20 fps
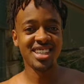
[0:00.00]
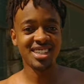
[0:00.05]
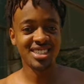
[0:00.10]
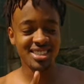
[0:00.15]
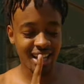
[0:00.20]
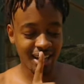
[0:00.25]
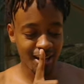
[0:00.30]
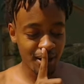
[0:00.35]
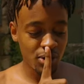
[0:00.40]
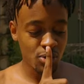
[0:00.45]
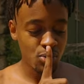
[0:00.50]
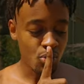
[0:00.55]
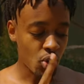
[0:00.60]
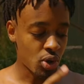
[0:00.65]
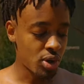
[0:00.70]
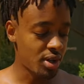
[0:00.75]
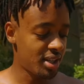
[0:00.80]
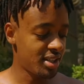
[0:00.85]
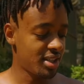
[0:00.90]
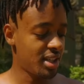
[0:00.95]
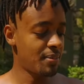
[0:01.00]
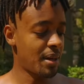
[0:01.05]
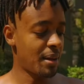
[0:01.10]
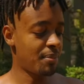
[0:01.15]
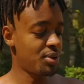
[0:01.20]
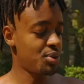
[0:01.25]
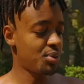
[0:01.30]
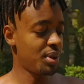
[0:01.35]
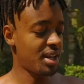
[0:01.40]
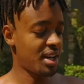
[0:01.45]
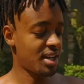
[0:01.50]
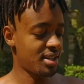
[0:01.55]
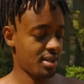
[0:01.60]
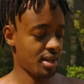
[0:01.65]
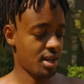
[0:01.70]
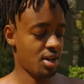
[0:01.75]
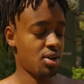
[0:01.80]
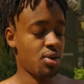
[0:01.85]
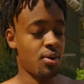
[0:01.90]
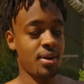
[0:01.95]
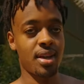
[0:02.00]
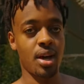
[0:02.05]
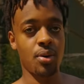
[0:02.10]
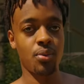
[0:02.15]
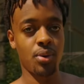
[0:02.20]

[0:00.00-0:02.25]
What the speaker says: just like, let's keep that between us. I don't know what that